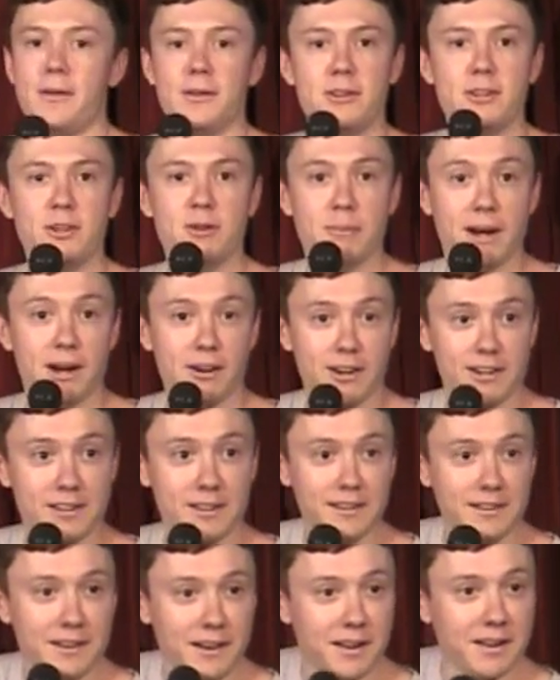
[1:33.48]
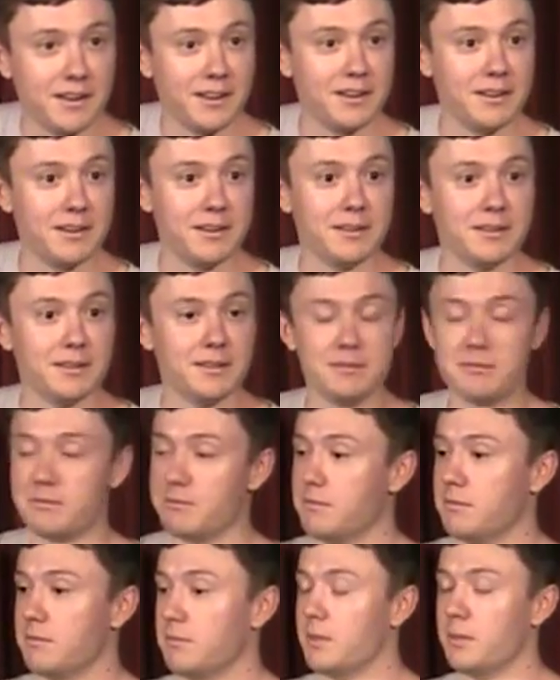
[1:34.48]
"You American?"
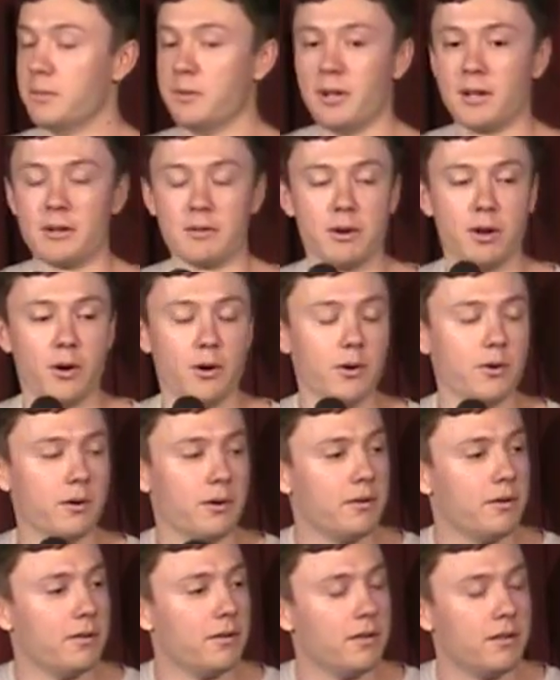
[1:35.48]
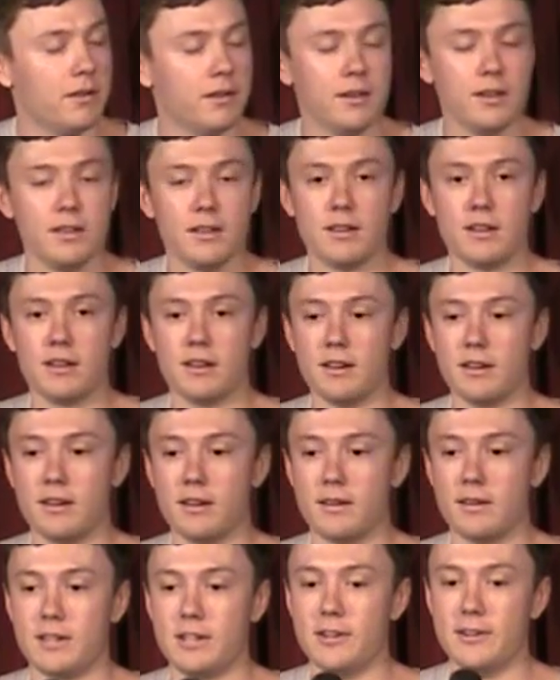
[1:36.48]
I'm like, "No."
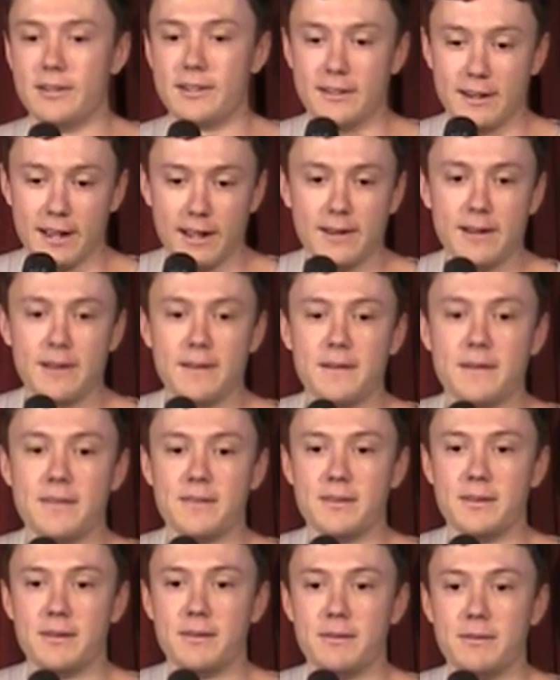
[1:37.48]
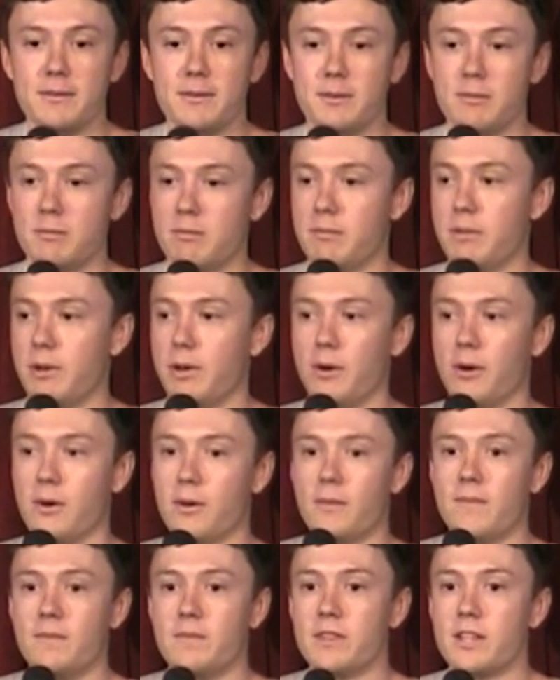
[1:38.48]
"You Canadian?"
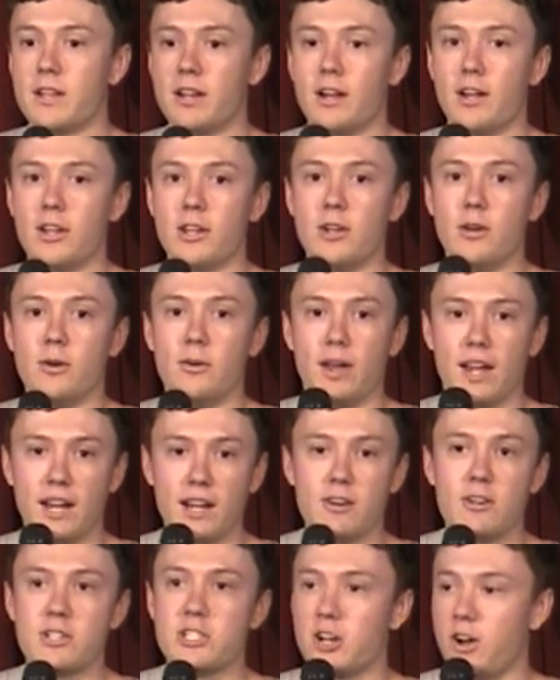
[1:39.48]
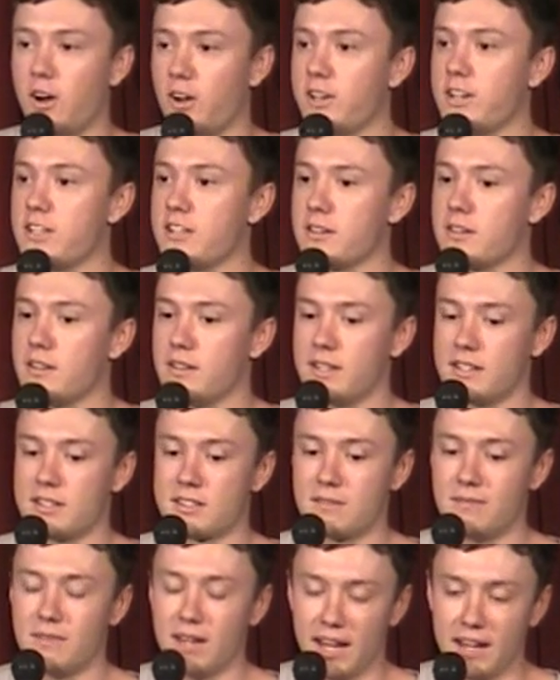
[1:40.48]
"No." "Are you English,
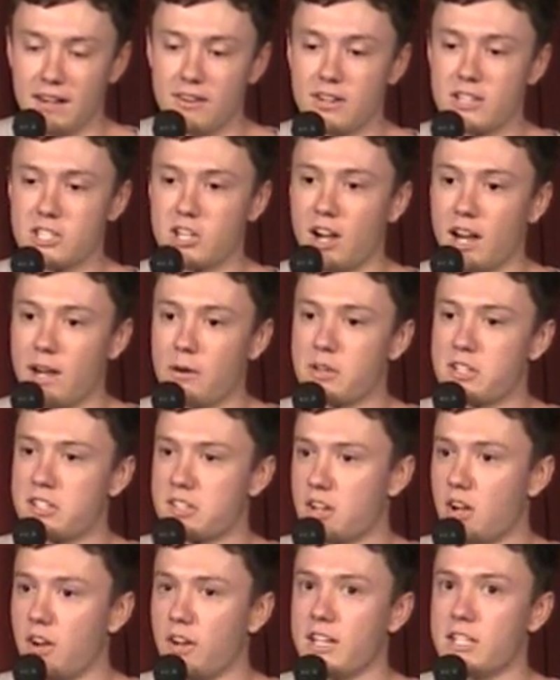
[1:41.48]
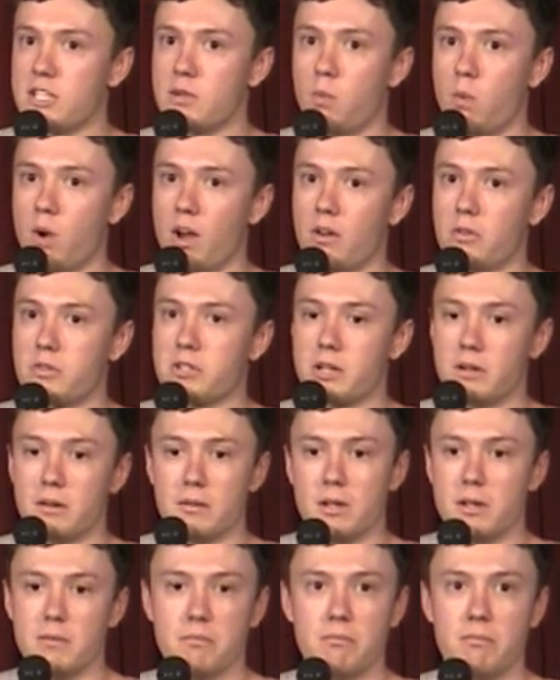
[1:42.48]
Irish, Scottish, Welsh?"
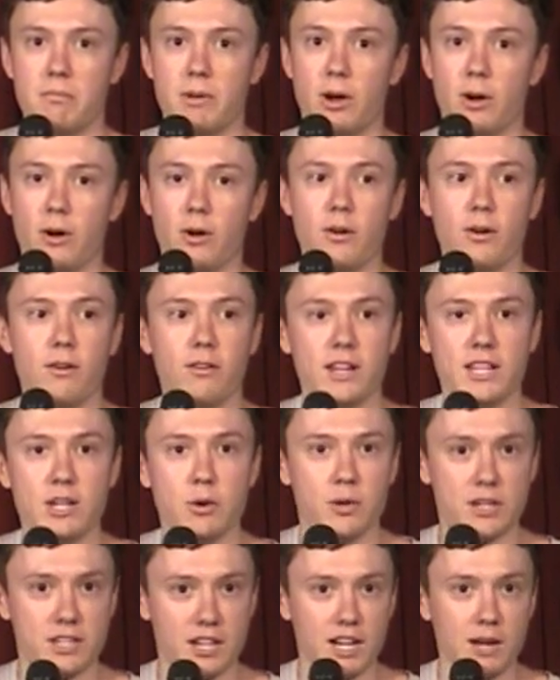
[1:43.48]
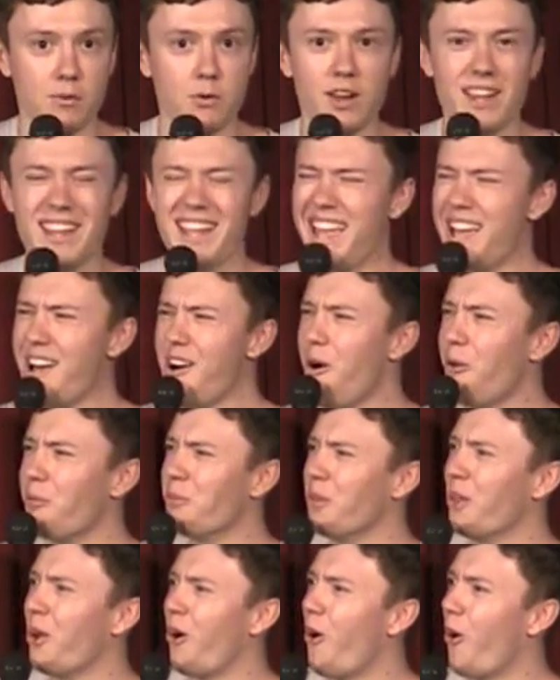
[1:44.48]
"No." "Are you a Kiwi?" "Hell
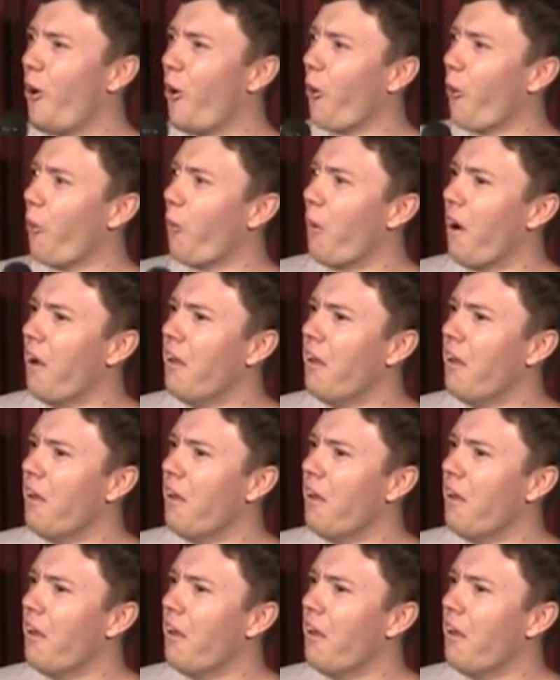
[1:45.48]
no!"